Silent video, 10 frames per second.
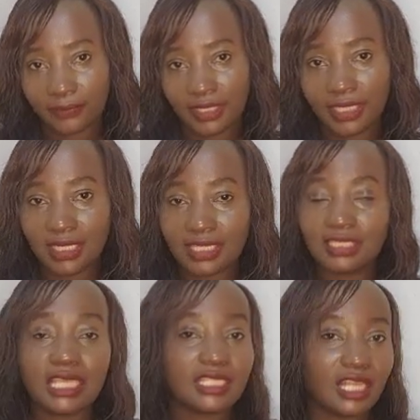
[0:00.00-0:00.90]
Yes,
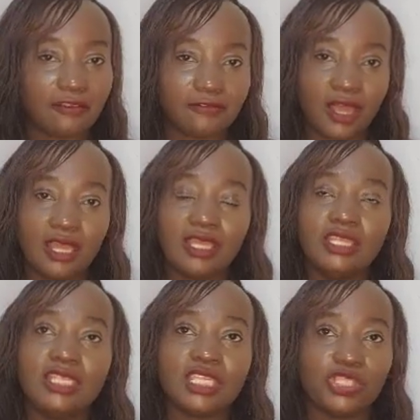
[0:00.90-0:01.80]
just love her,
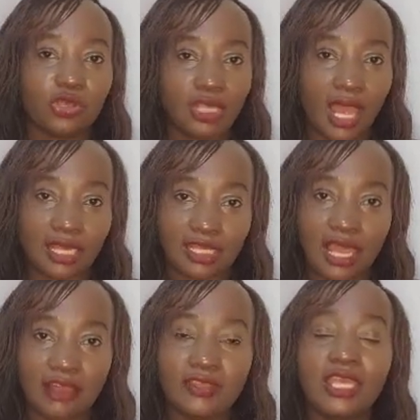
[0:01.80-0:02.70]
just show her
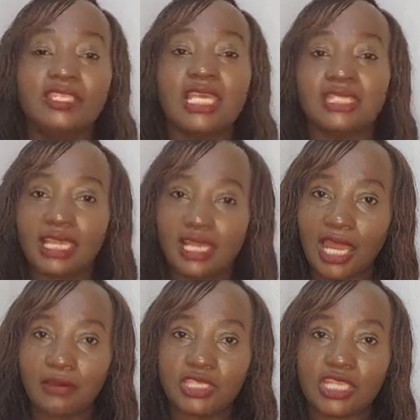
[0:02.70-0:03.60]
love, just
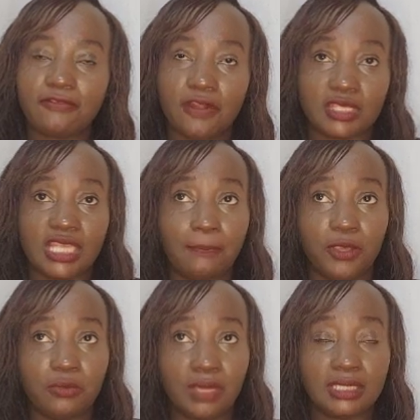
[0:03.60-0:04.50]
encourage her. For example,
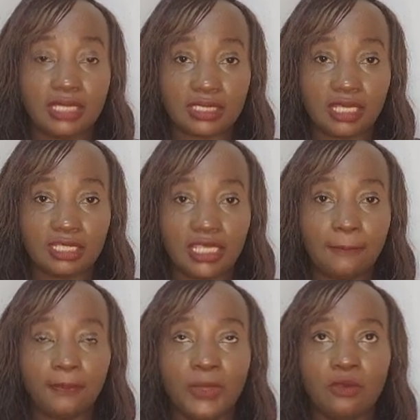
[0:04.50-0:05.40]
you met this
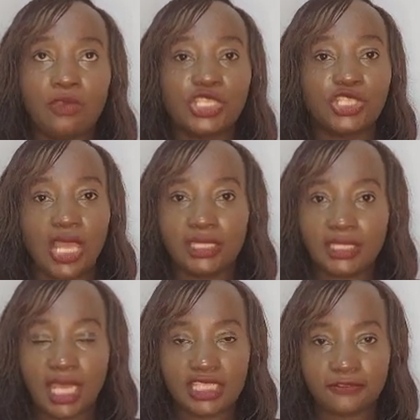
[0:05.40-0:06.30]
lady when she had a
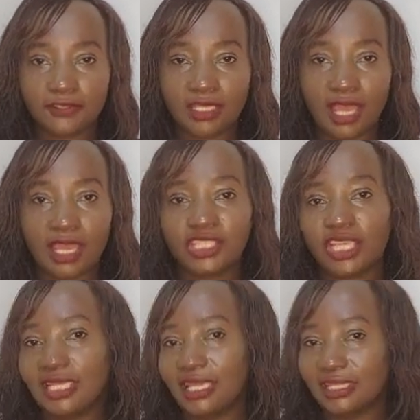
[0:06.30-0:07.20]
nice figure,
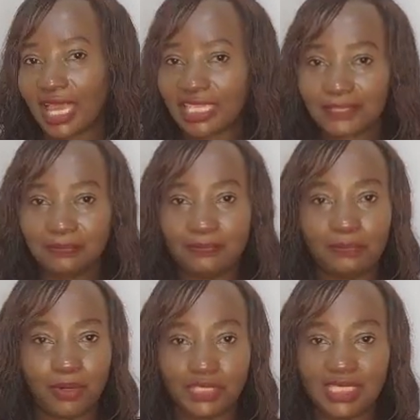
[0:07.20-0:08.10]
she had a nice
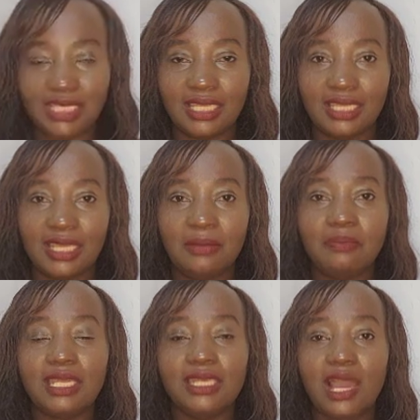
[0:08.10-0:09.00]
body,
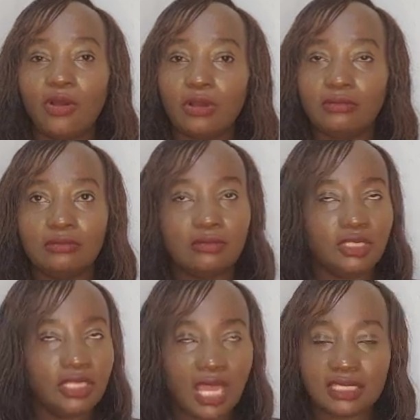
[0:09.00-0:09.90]
but now
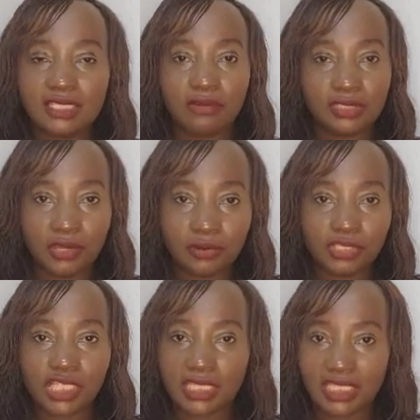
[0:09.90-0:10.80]
years down the
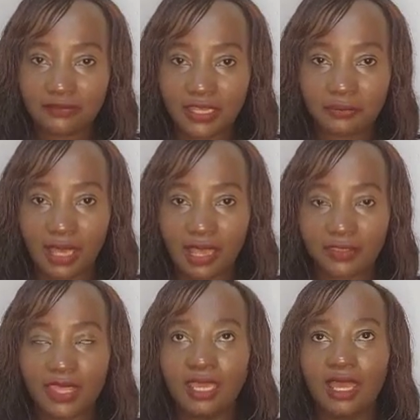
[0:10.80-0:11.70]
road, she has given
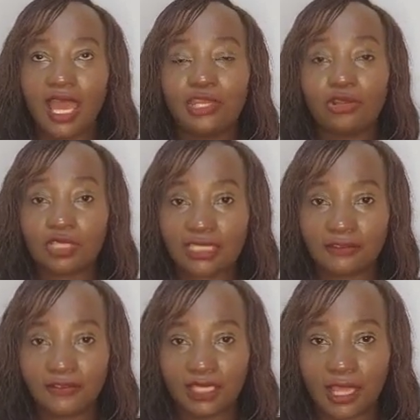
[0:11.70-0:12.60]
birth and lost the
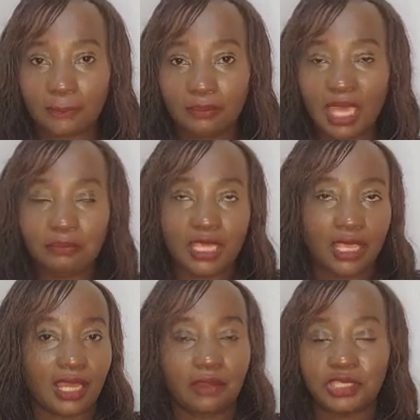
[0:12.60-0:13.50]
figure. Maybe
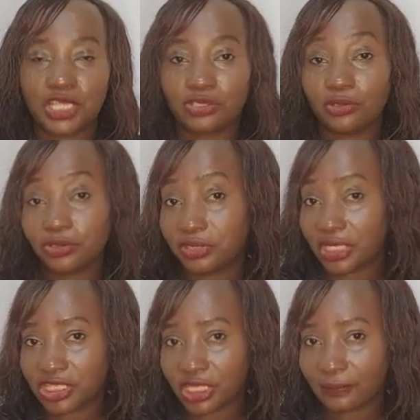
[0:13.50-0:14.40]
encourage her to go to
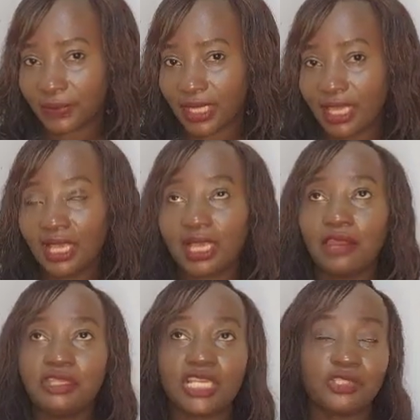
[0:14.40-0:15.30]
the gym,
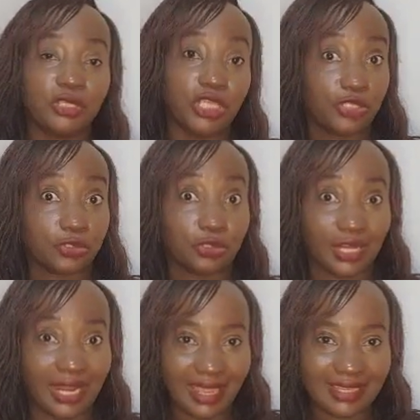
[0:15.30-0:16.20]
encourage her to eat
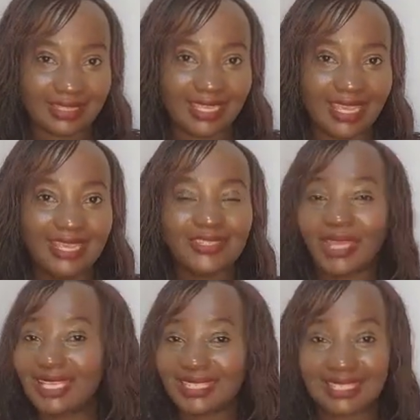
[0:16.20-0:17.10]
right, to
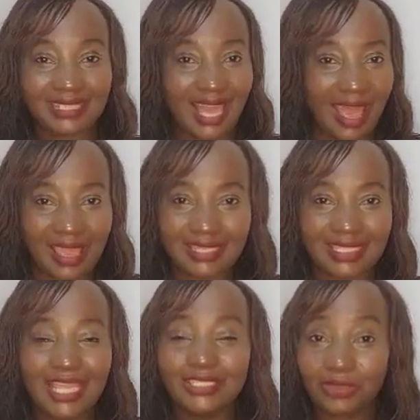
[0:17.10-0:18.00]

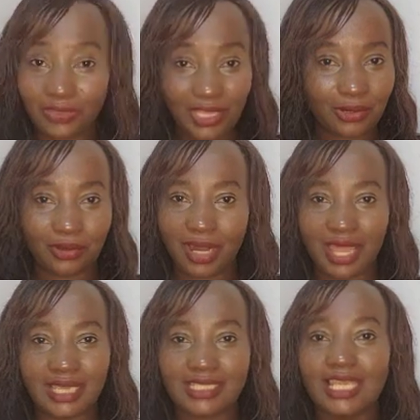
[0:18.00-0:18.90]
exercise, to think
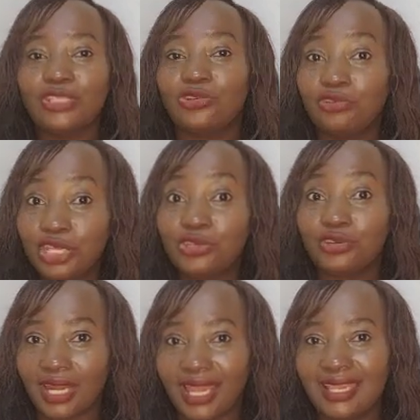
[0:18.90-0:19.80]
right, to read
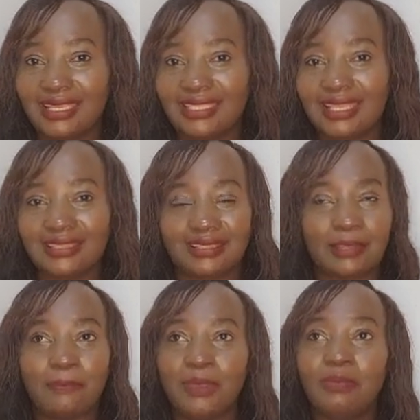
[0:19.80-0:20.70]
right, and
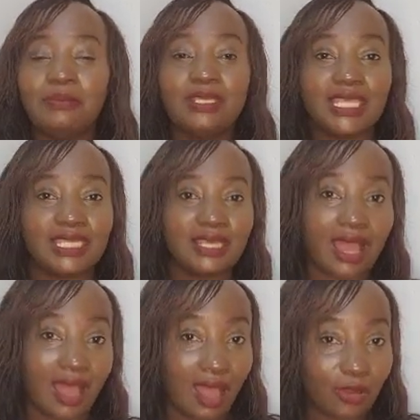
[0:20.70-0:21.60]
maybe taking
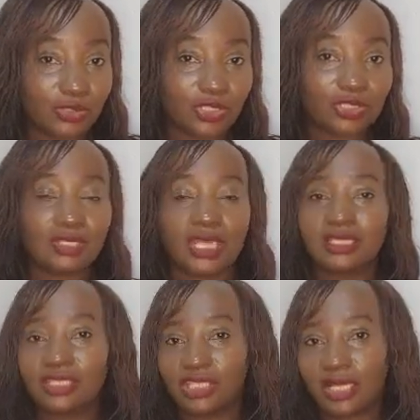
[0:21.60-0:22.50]
her out so
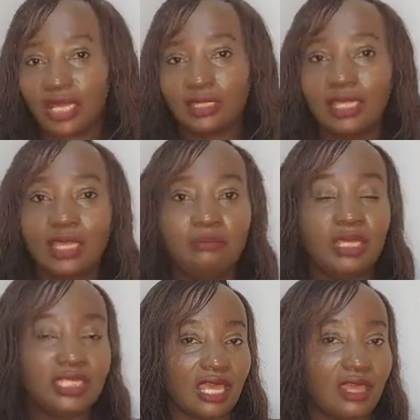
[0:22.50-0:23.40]
that she can
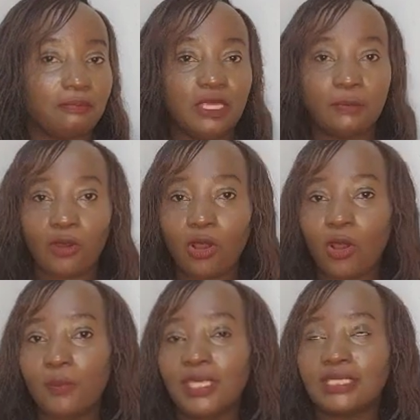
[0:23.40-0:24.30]
meet
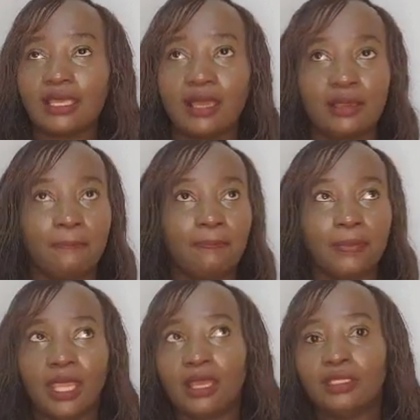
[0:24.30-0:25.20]
people, meet the
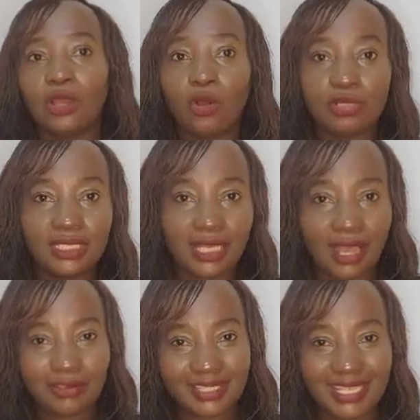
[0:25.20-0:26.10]
old
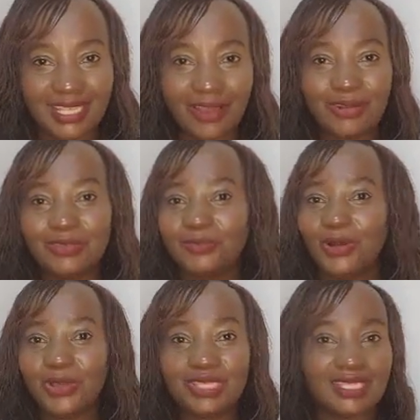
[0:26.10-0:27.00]
girls and the old
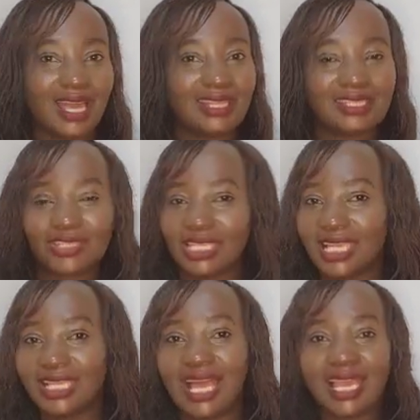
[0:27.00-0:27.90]
boys, and
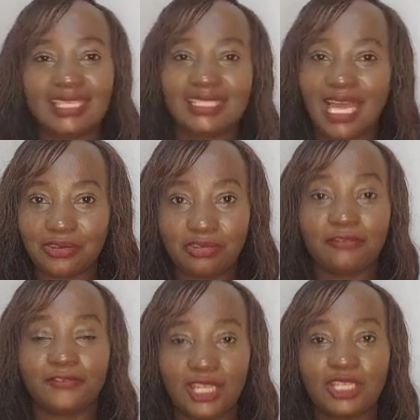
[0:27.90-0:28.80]
socialize and
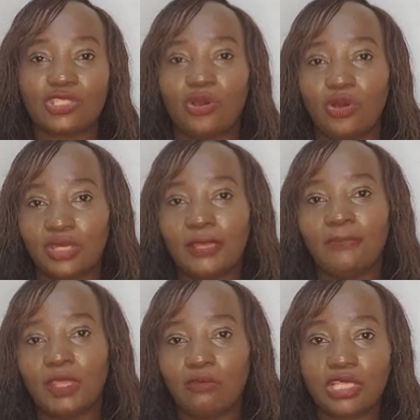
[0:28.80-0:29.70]
reflect on
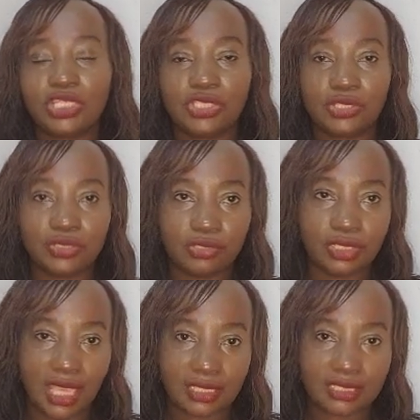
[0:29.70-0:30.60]
what she should do
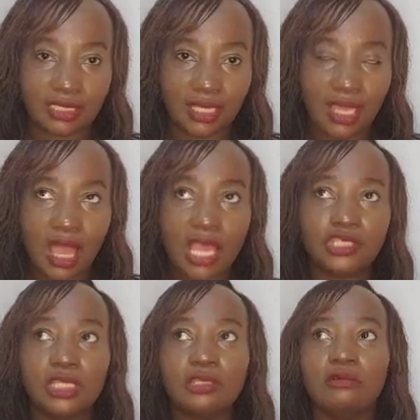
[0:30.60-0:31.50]
next.
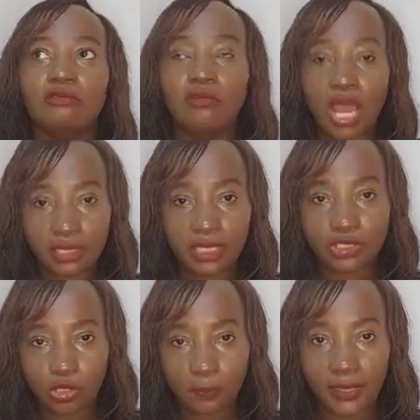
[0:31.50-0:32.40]
Actually, one
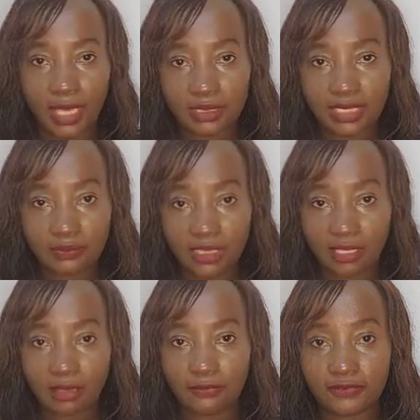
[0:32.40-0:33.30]
that compares
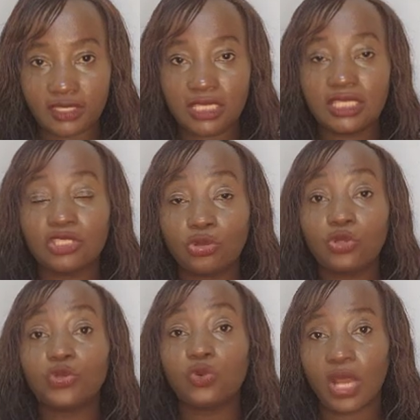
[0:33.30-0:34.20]
themselves is
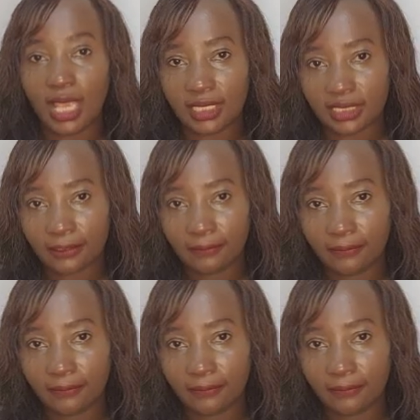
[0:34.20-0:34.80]
not wise.